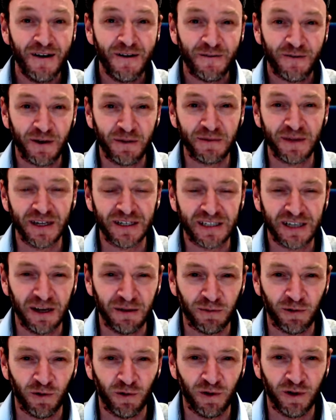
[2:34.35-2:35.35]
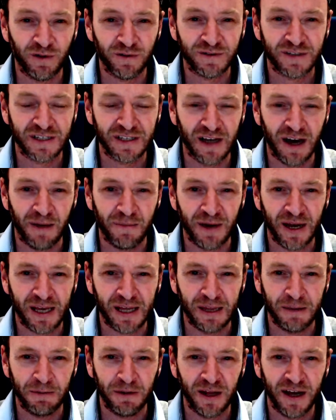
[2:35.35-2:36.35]
from the Timberwolves not
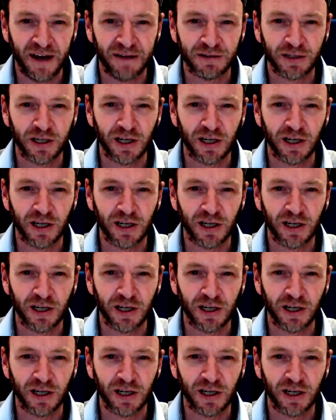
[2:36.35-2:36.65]
making the playoffs?